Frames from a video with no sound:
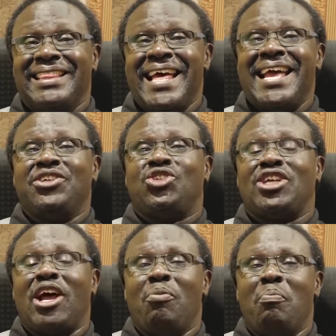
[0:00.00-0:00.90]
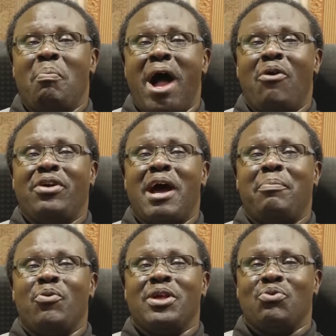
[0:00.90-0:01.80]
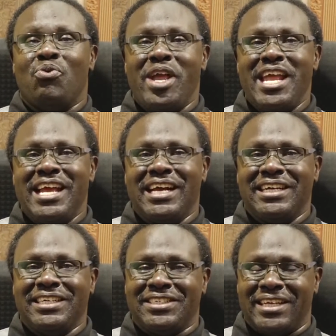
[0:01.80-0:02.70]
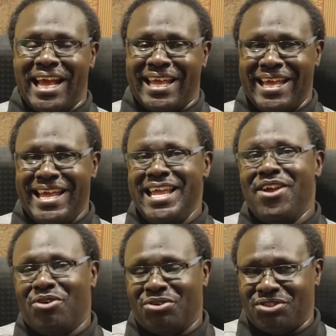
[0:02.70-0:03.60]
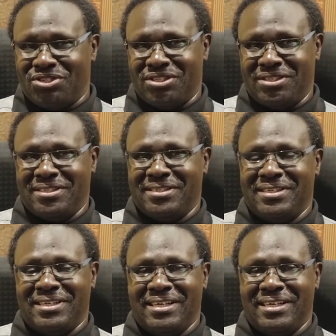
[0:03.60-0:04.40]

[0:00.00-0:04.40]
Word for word: They shall mount up with wings like eagles.